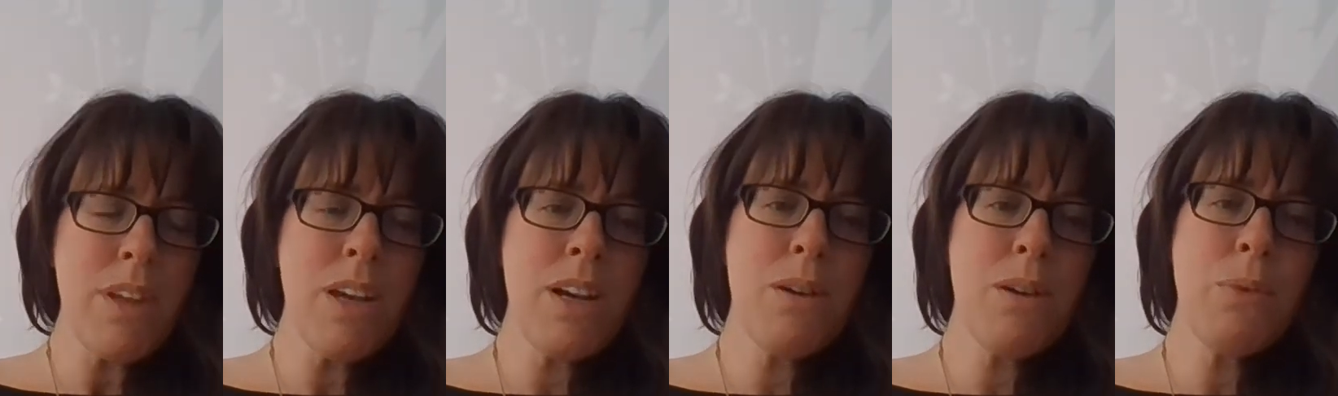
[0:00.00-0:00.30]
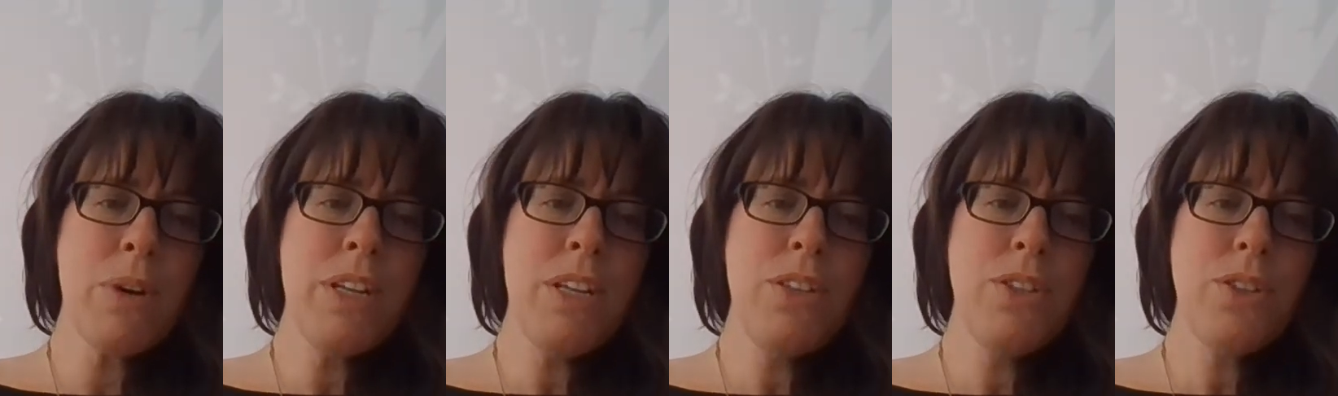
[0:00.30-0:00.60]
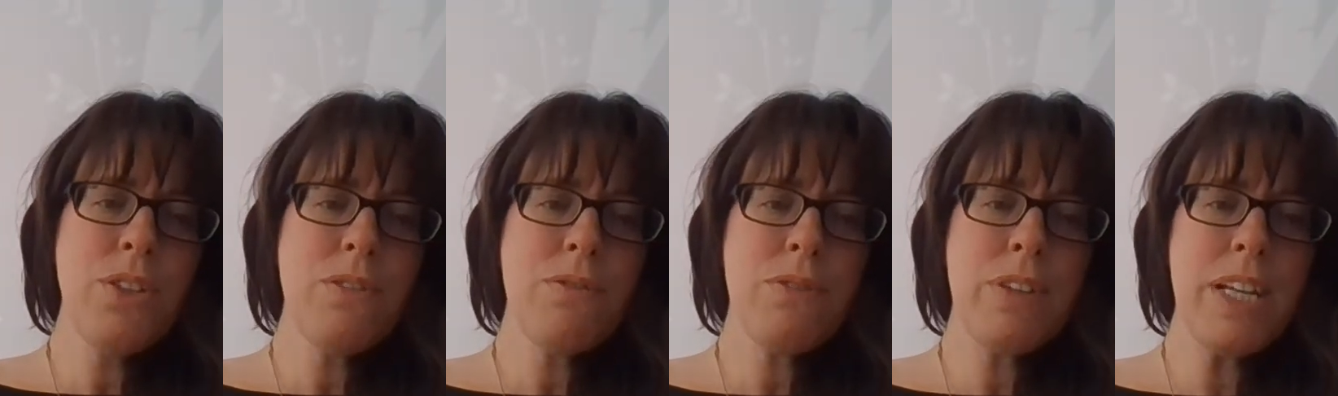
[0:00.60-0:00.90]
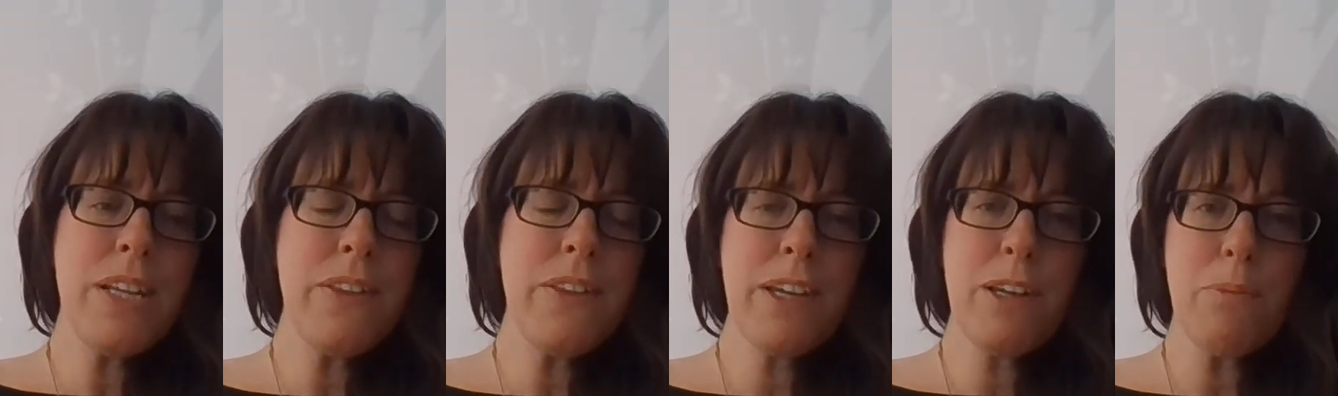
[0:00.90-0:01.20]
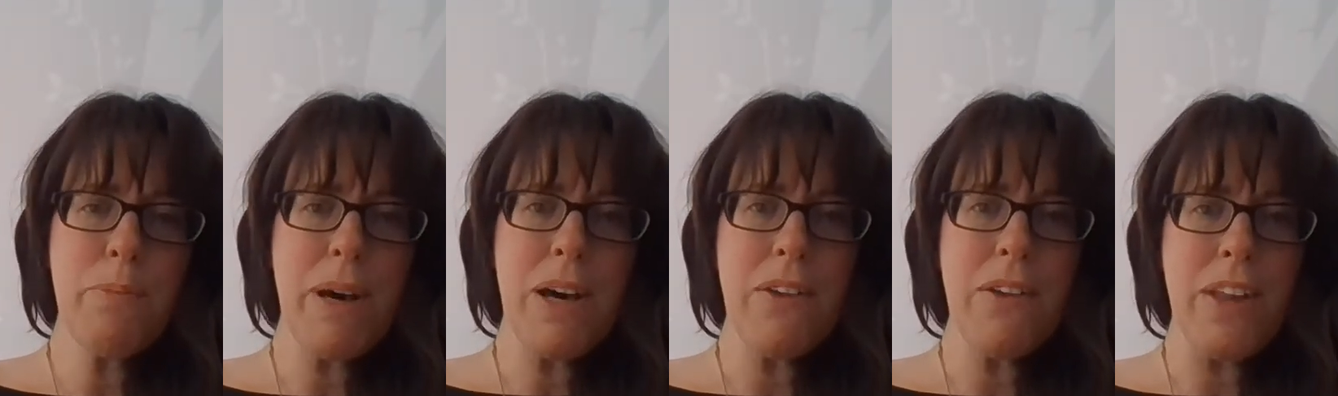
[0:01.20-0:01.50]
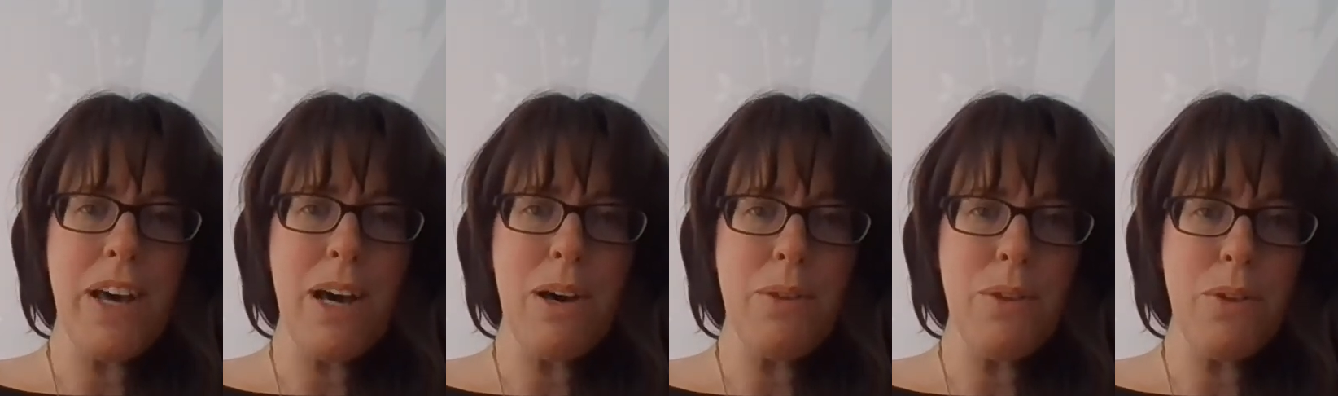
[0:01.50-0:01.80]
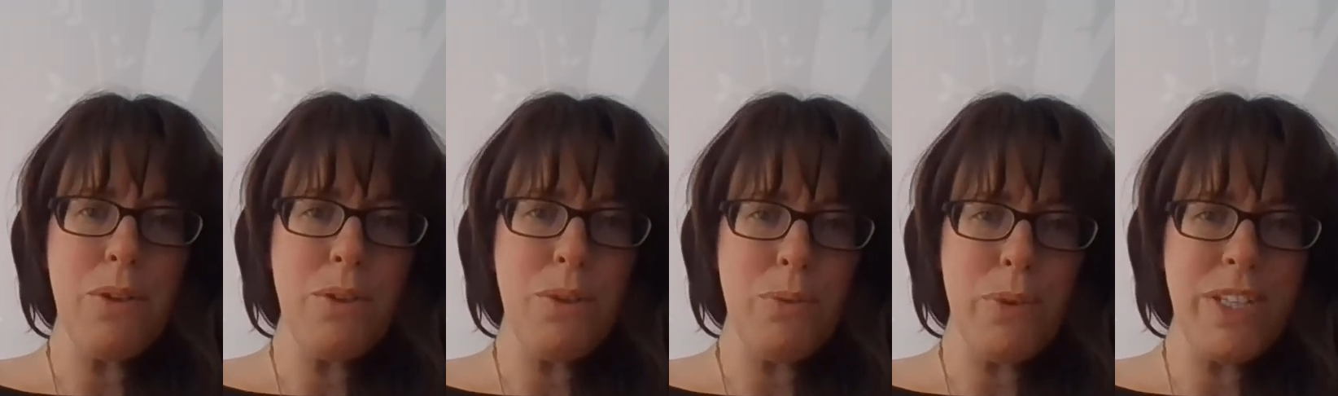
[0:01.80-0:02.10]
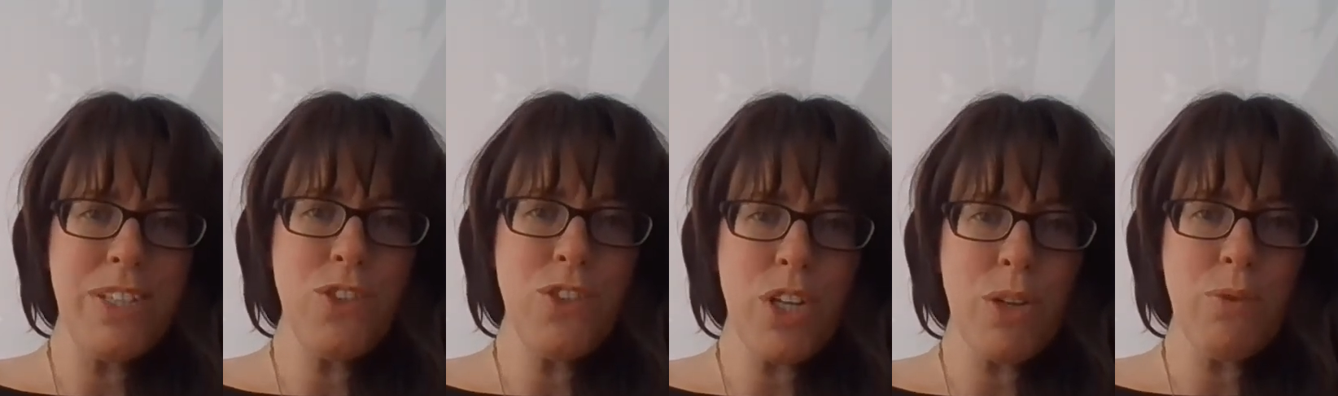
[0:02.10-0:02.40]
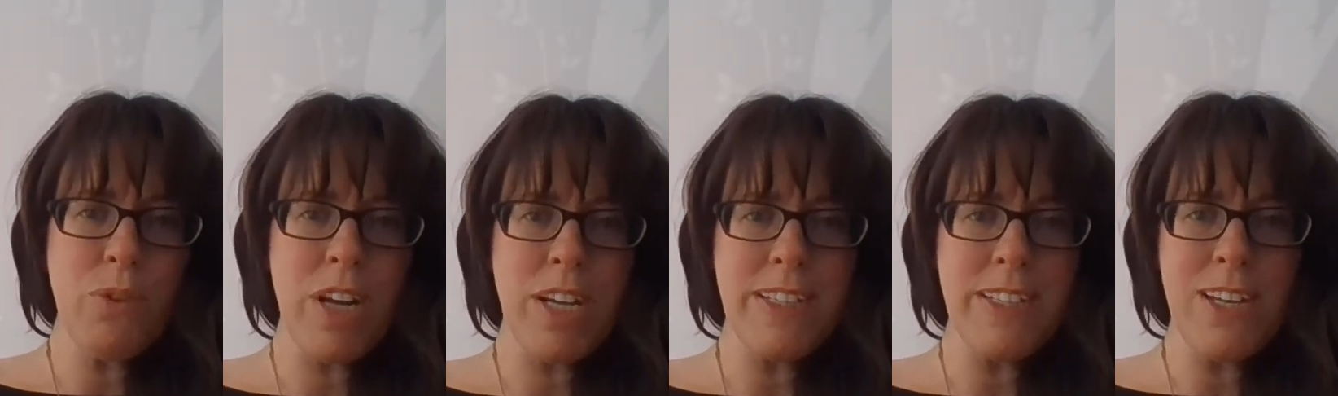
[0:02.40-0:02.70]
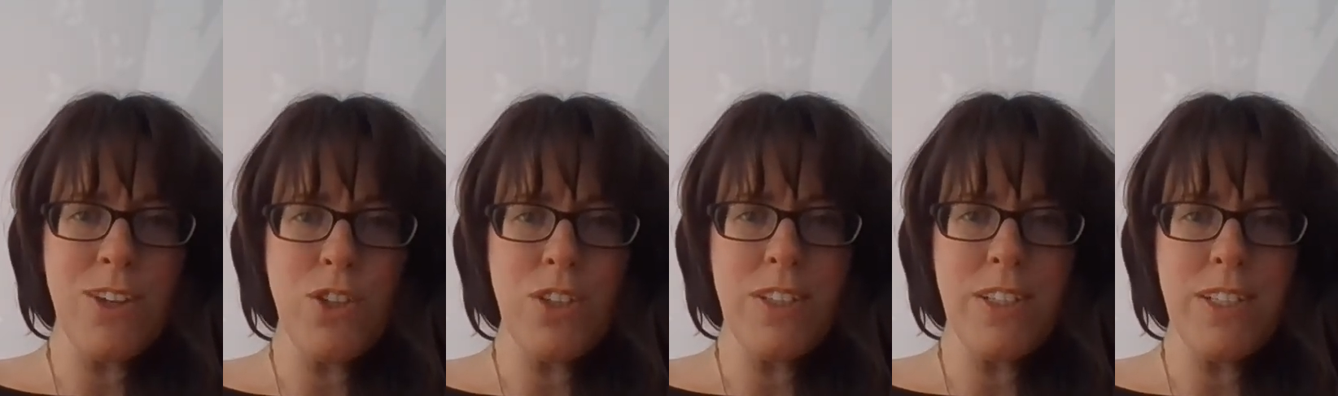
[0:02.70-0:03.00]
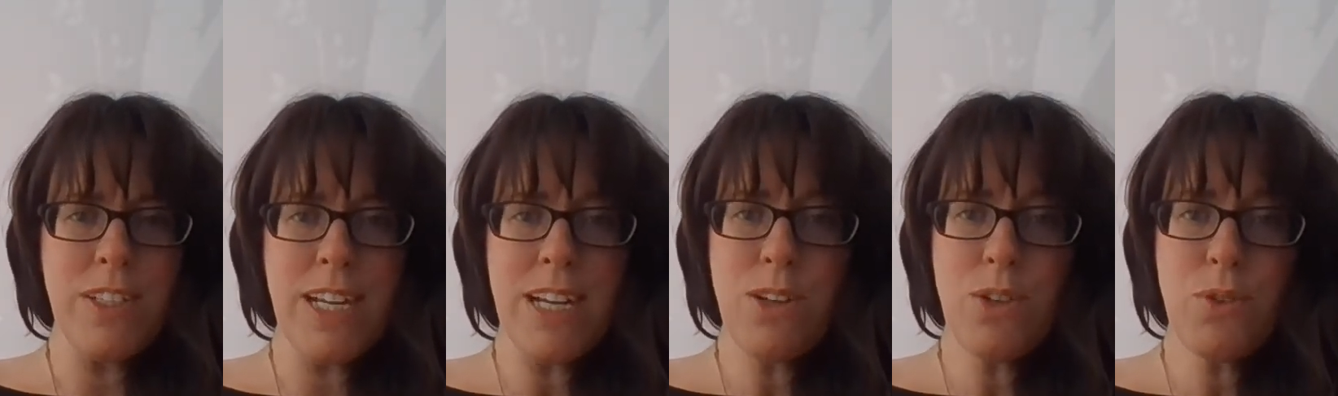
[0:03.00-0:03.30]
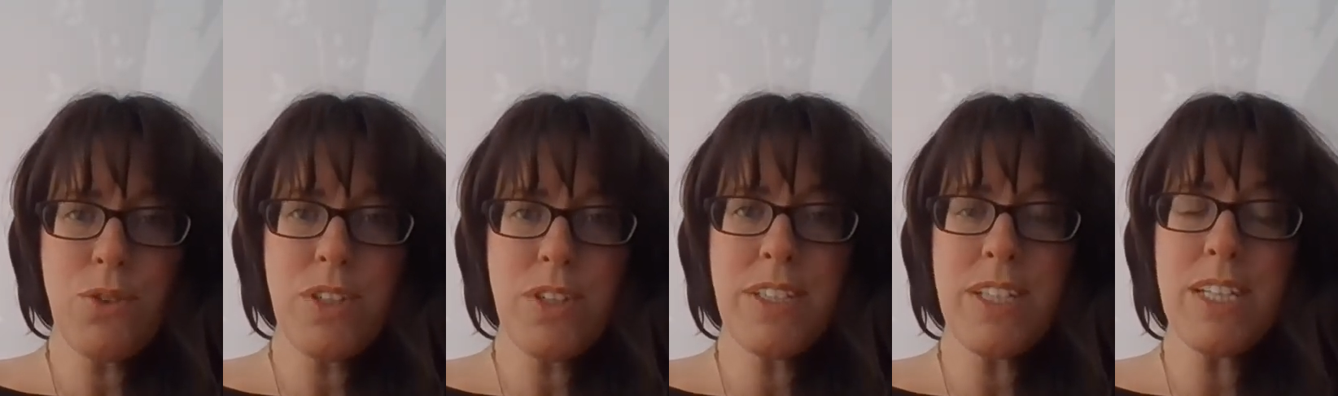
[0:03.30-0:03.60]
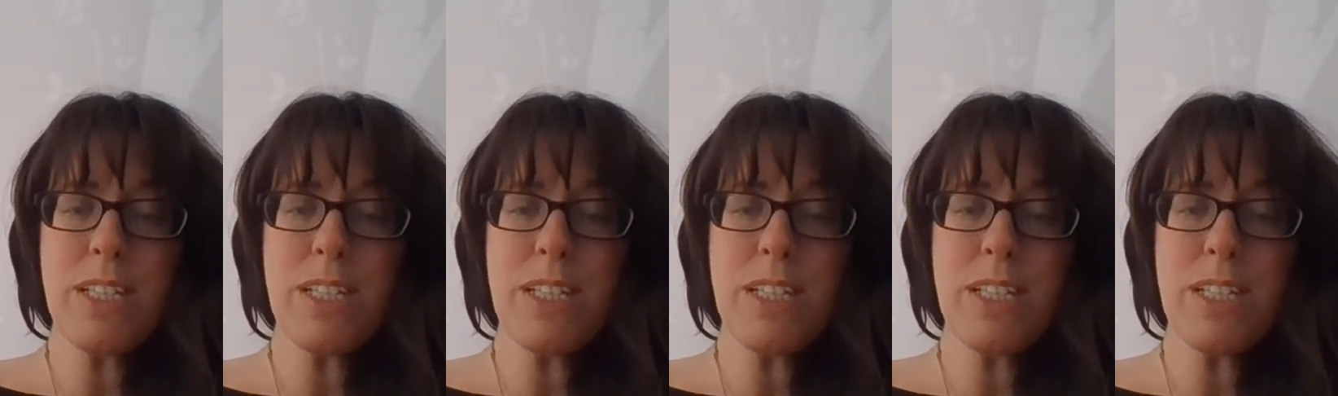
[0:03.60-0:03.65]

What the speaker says: And when you sort of really think about that, the reason generalizations are dangerous